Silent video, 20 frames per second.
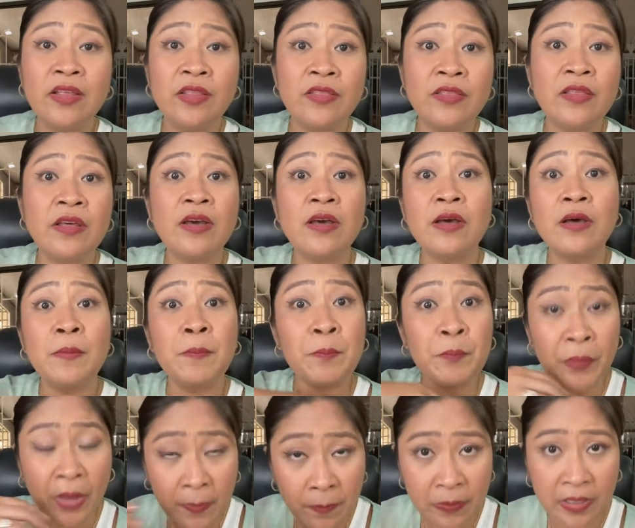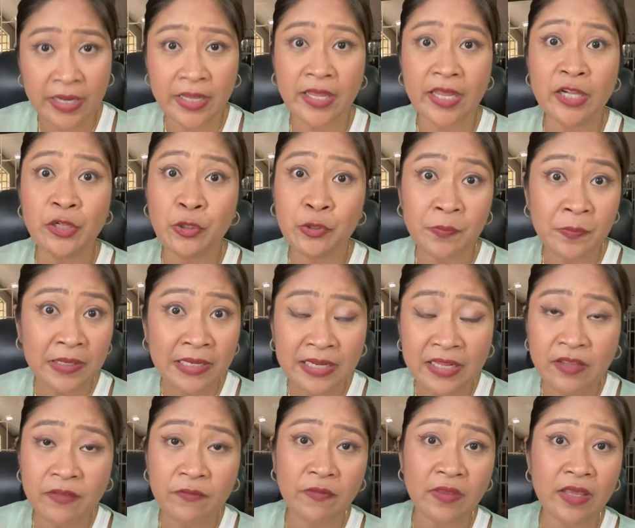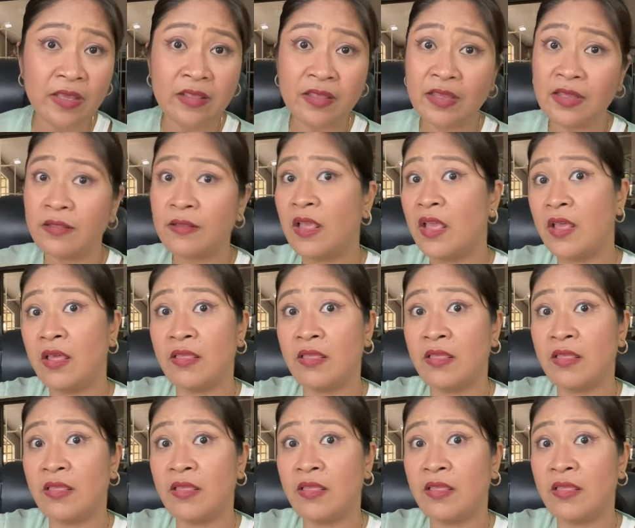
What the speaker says: the public into believing that